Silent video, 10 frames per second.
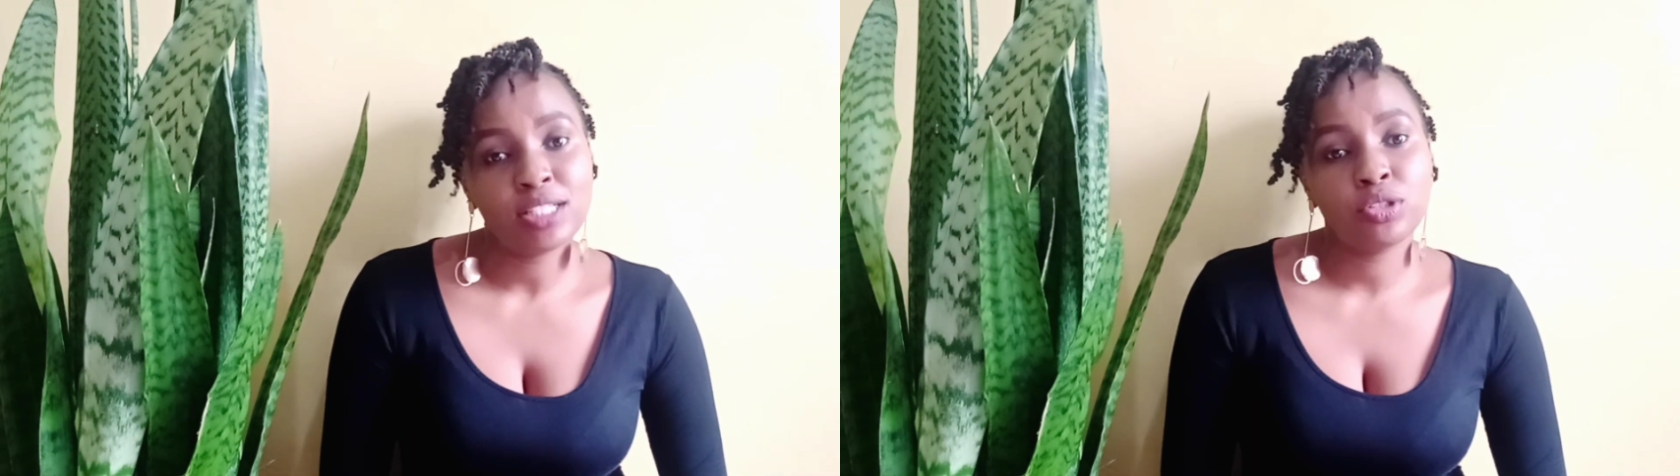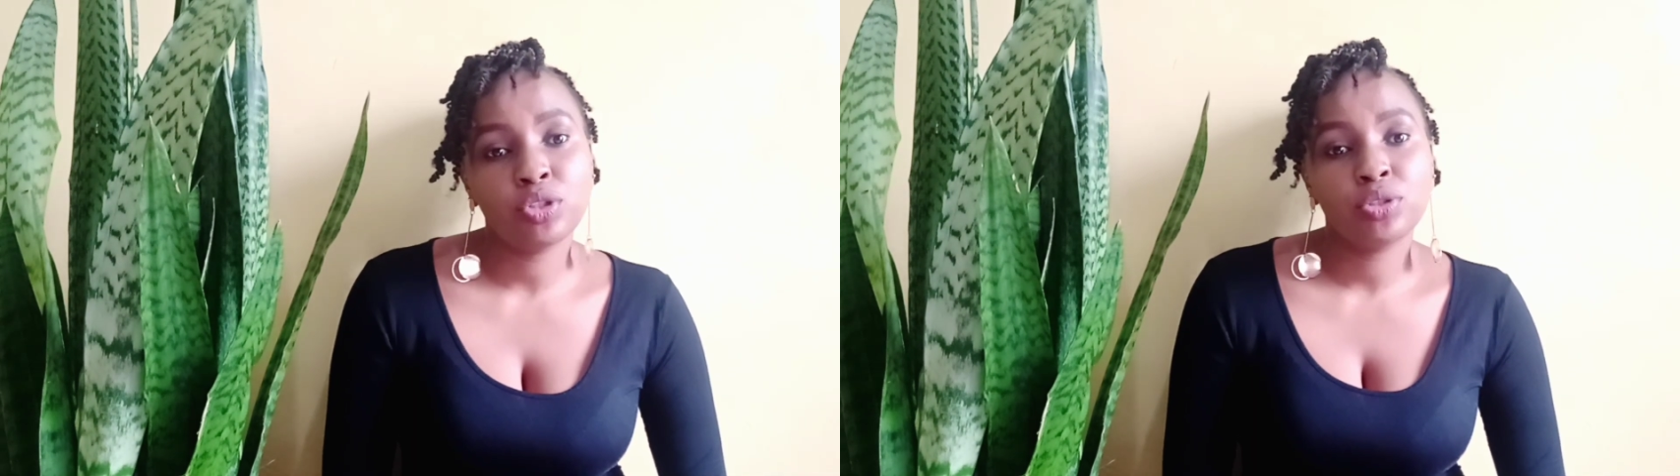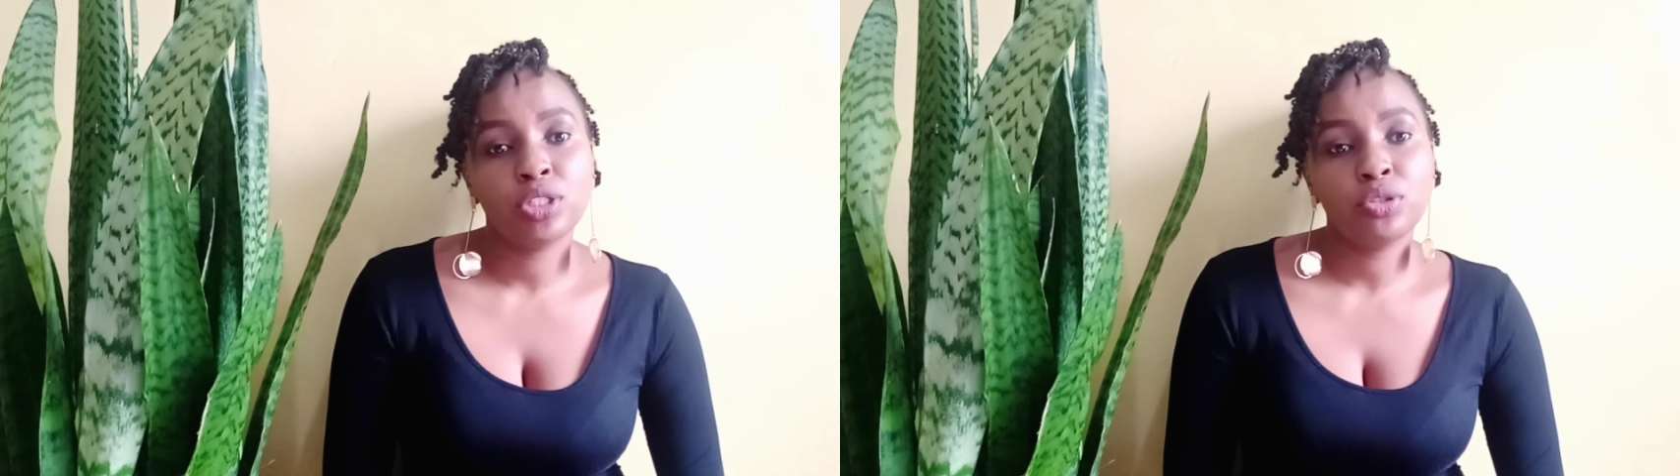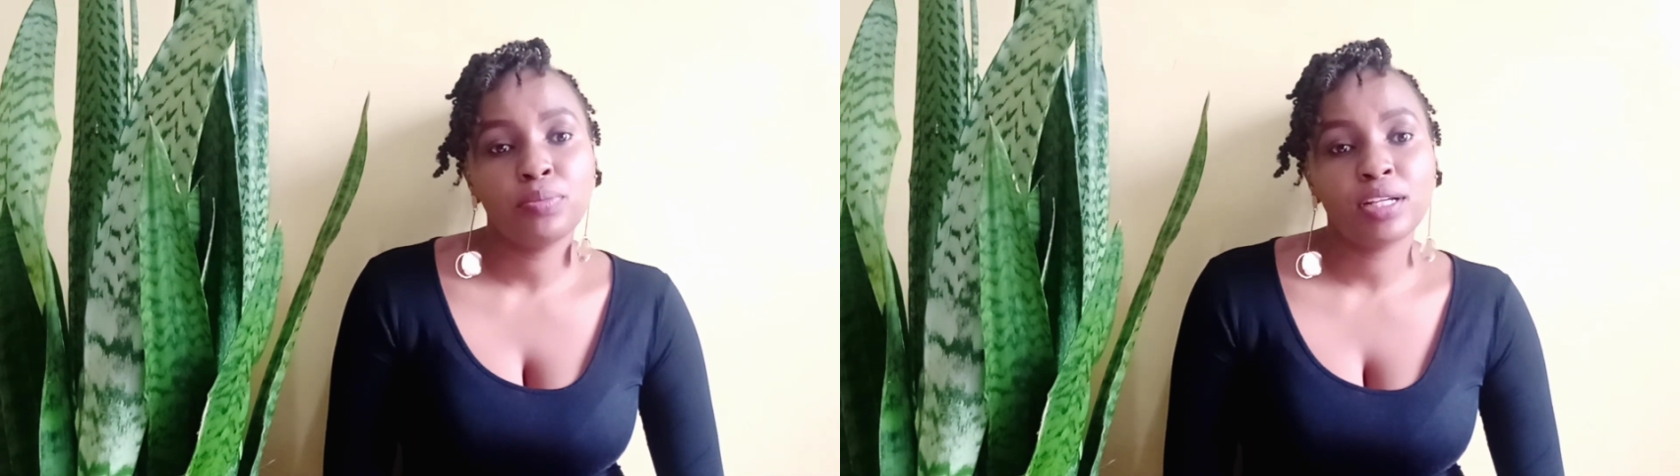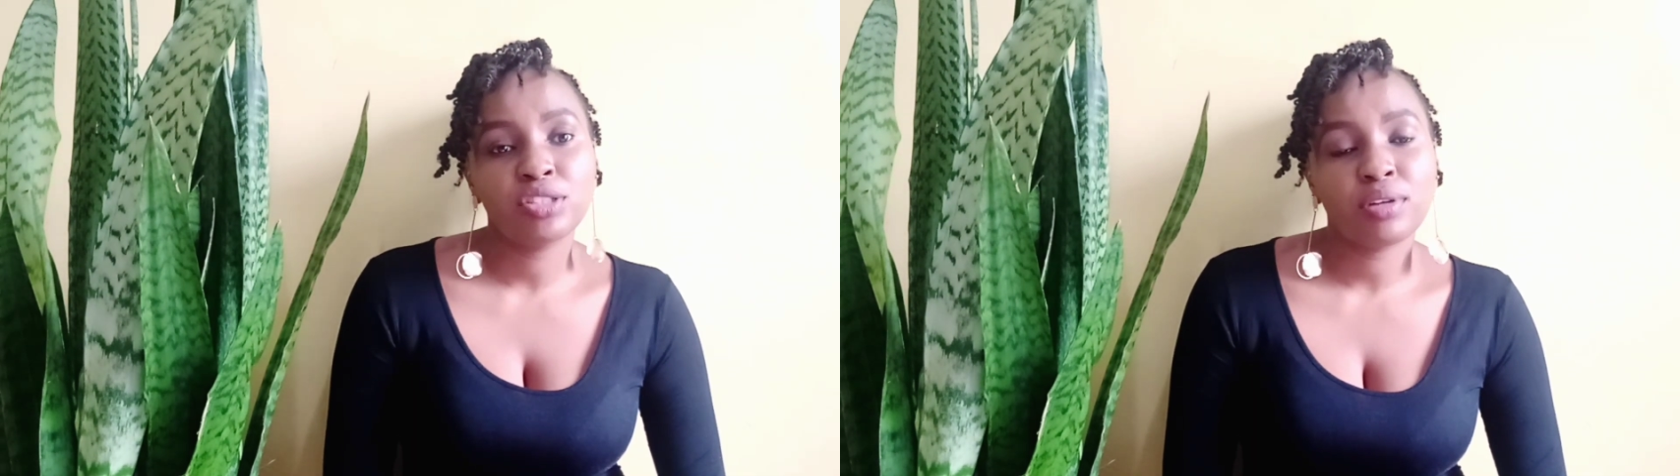So you need to
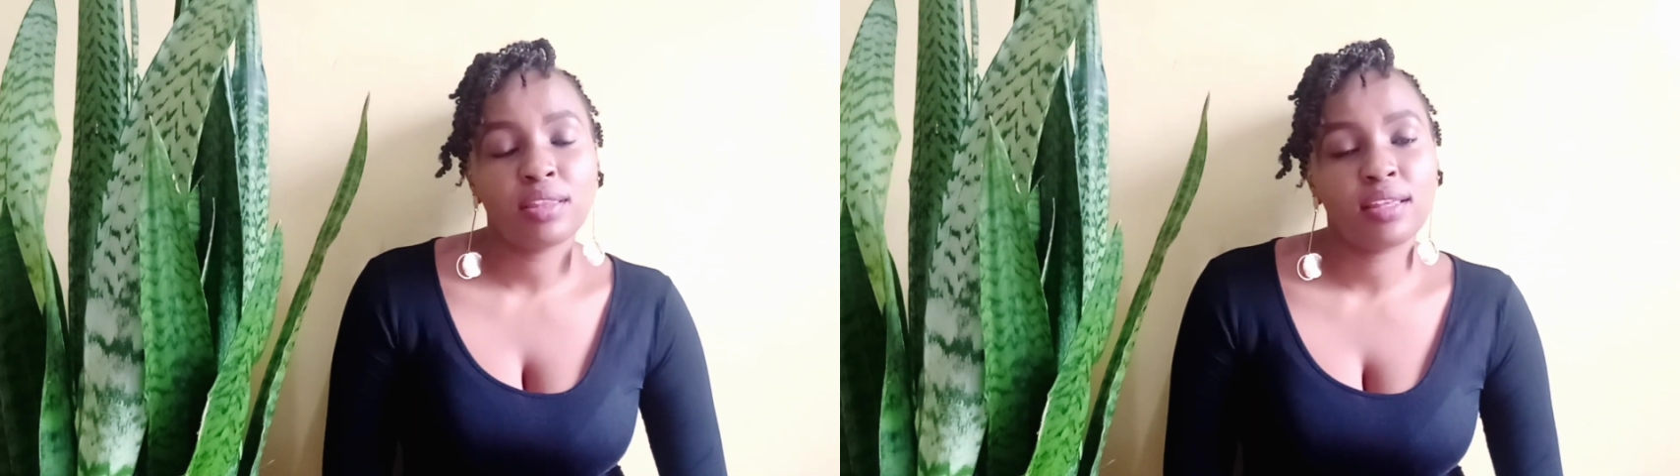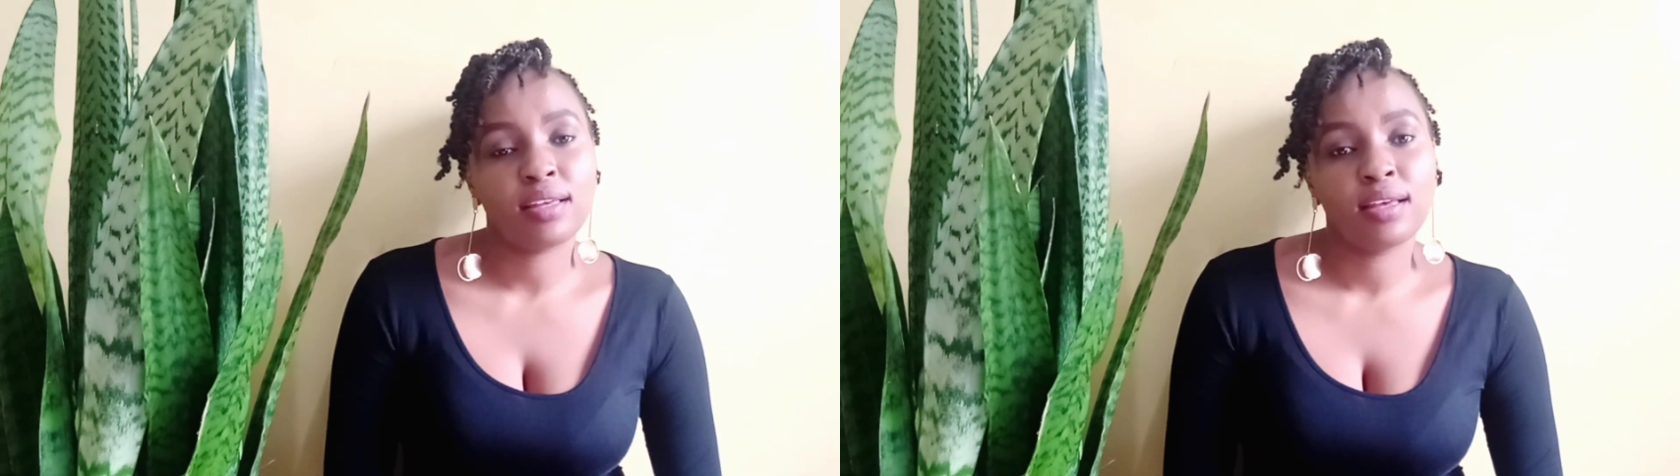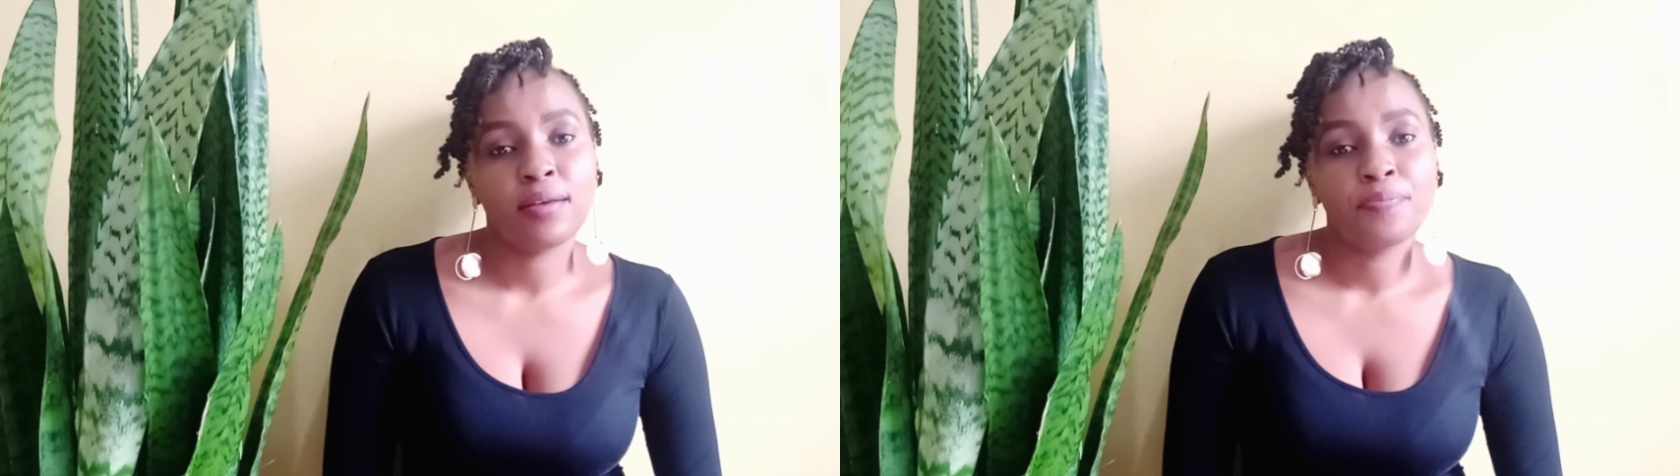make sure the